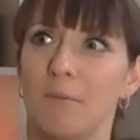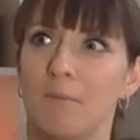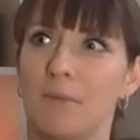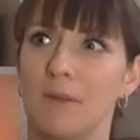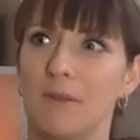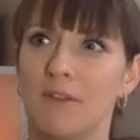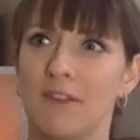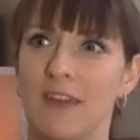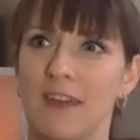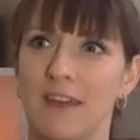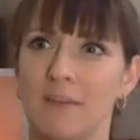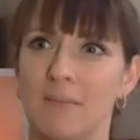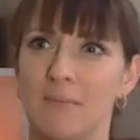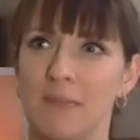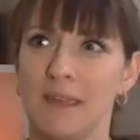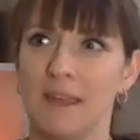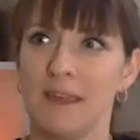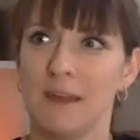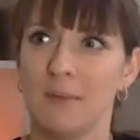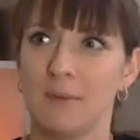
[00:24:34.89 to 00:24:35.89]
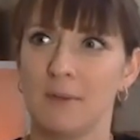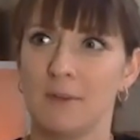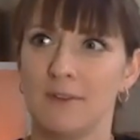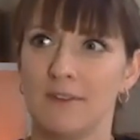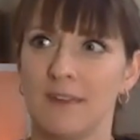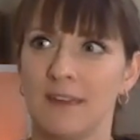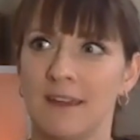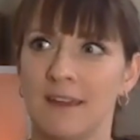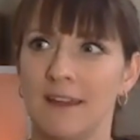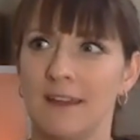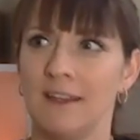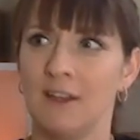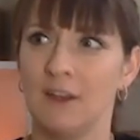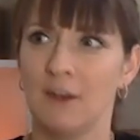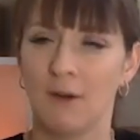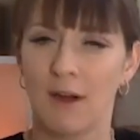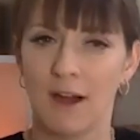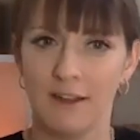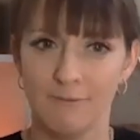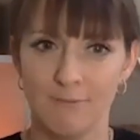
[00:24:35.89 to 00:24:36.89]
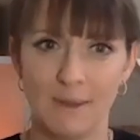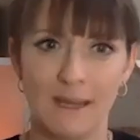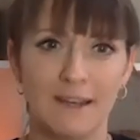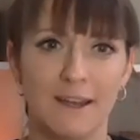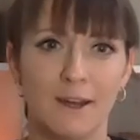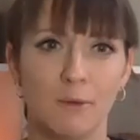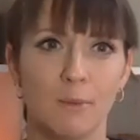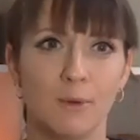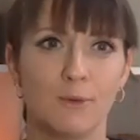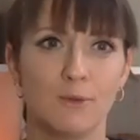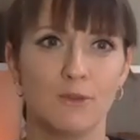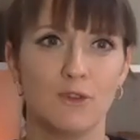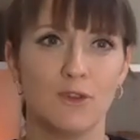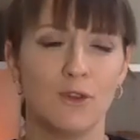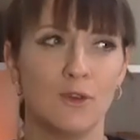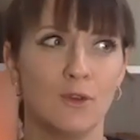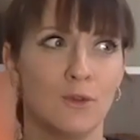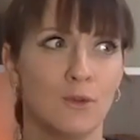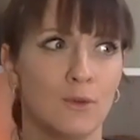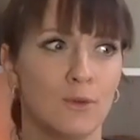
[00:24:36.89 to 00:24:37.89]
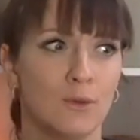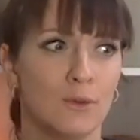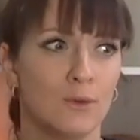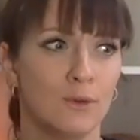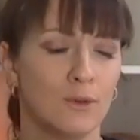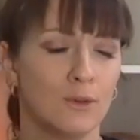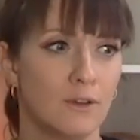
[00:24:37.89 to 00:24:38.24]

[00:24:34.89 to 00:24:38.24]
but then being able to say, I've been able to